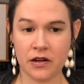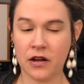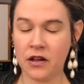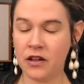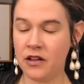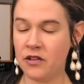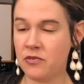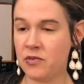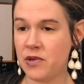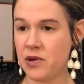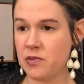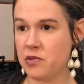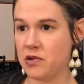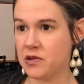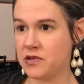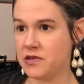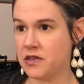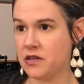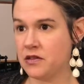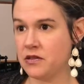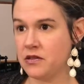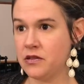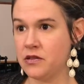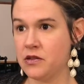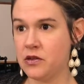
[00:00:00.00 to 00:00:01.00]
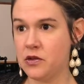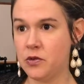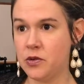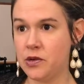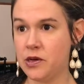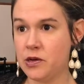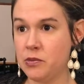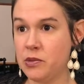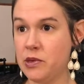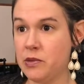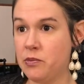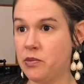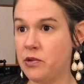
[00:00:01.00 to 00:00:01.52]
all of my books include queer
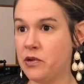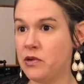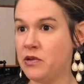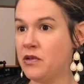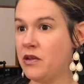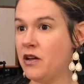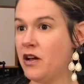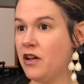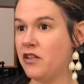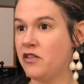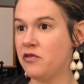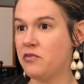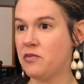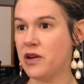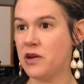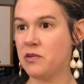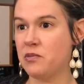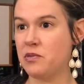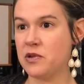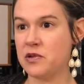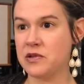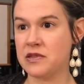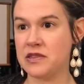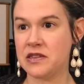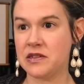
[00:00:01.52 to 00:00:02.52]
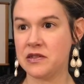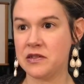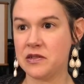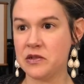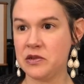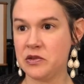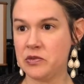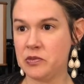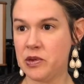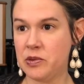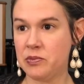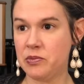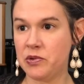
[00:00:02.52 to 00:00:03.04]
people all of my books
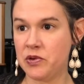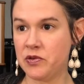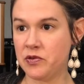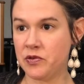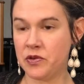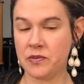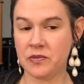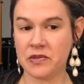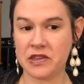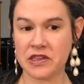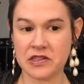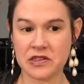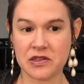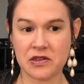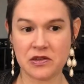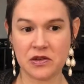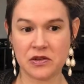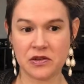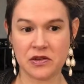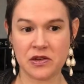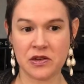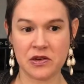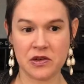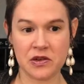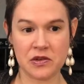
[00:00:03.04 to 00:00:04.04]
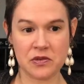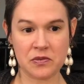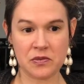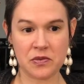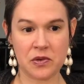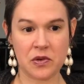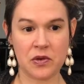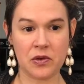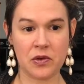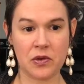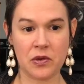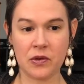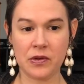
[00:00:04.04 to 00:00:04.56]
include people from this you know
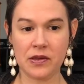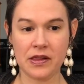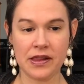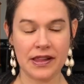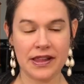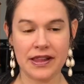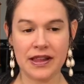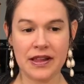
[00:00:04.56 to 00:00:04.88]
whole